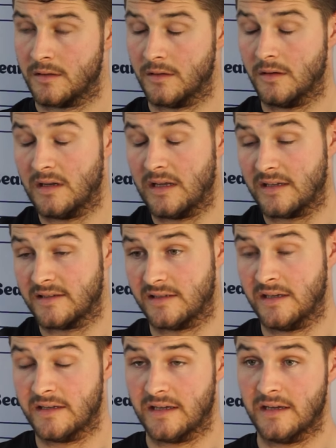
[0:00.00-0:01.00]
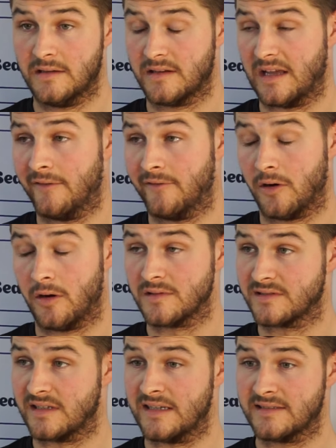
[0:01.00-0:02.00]
No, like you say, yeah, and the gaffer
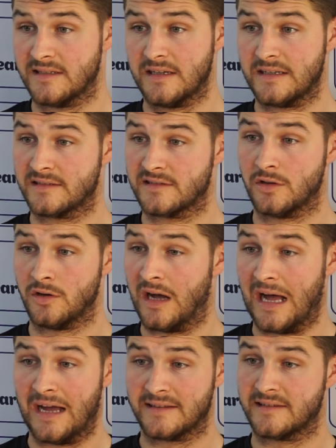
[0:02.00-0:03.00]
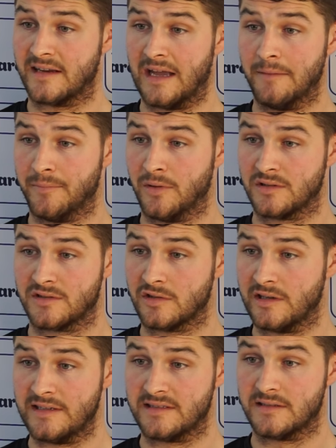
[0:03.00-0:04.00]
always says it, it's so hard to get, but it's
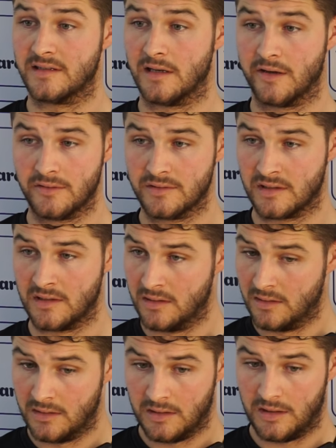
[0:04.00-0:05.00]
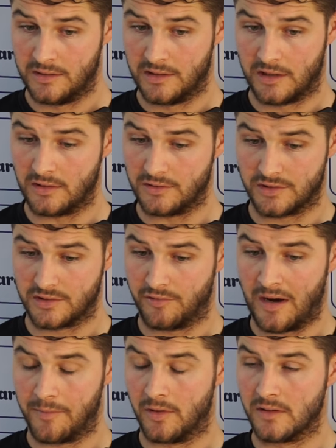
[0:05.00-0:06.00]
so easy to lose. And you've got just to
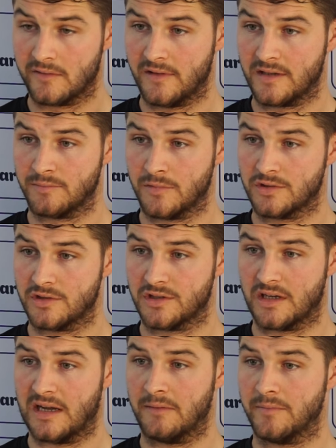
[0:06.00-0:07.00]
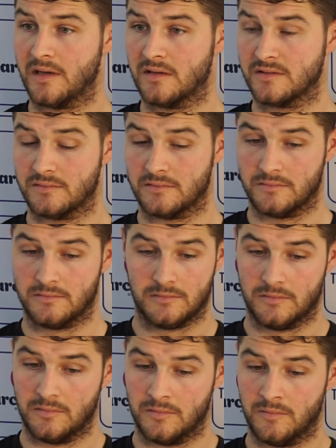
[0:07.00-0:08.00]
grab hold of it as much as you can, because
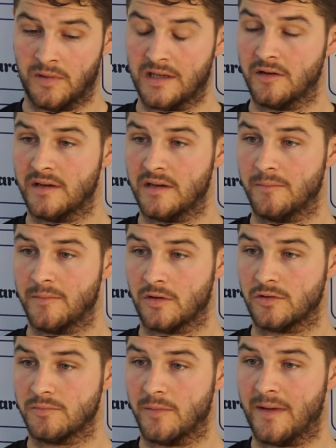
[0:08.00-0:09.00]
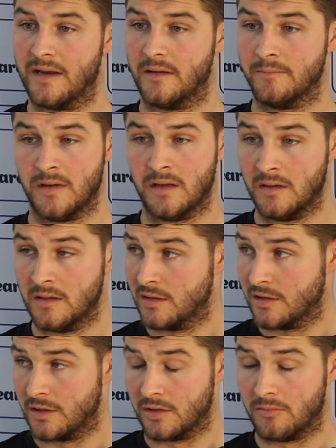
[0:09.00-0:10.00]
when you're in the good momentum,
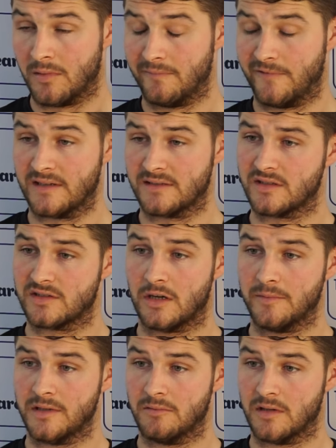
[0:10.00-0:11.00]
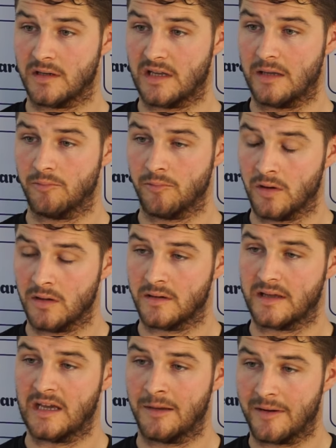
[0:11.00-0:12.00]
you don't want things to stop and you want to keep
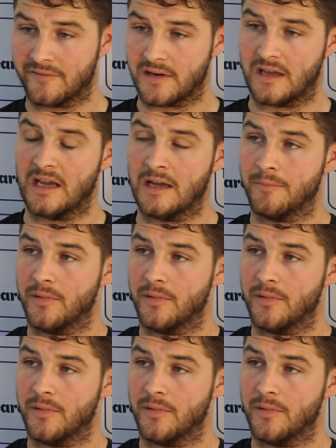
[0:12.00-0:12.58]
rolling game after game.